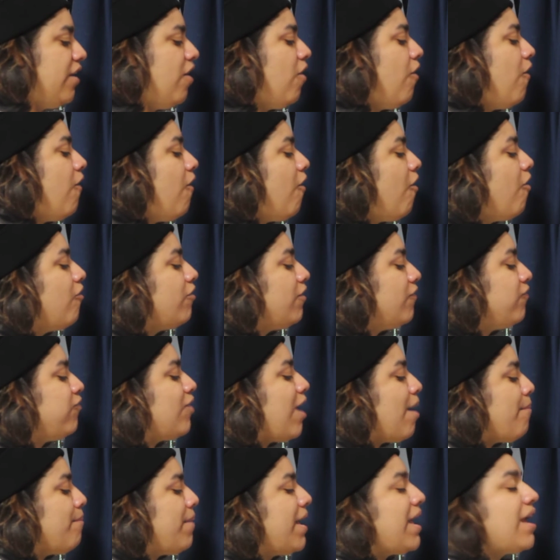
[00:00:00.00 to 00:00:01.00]
Oh, the
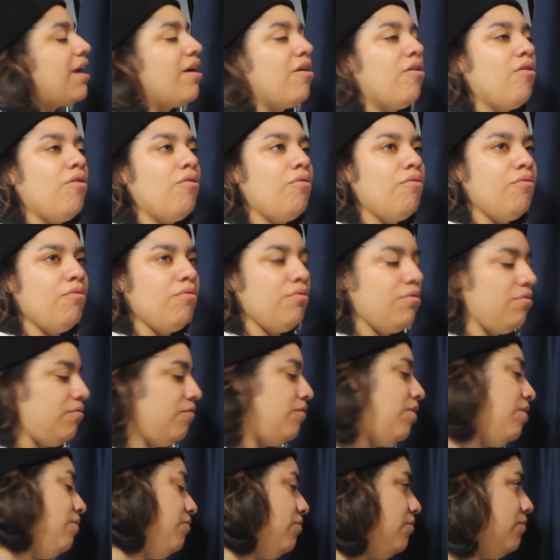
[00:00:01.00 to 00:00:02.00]
flamenco.
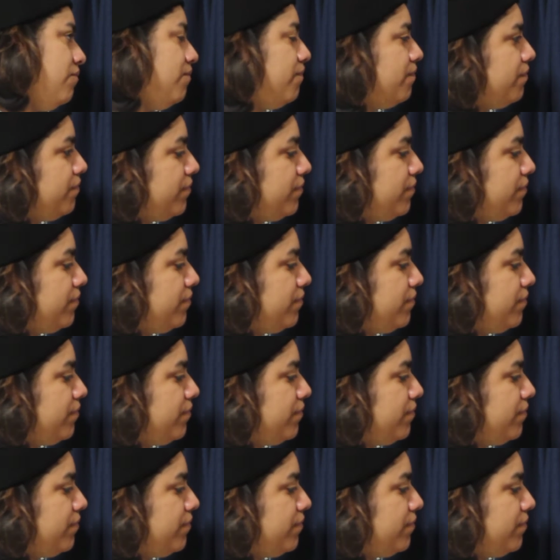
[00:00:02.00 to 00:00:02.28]
Well.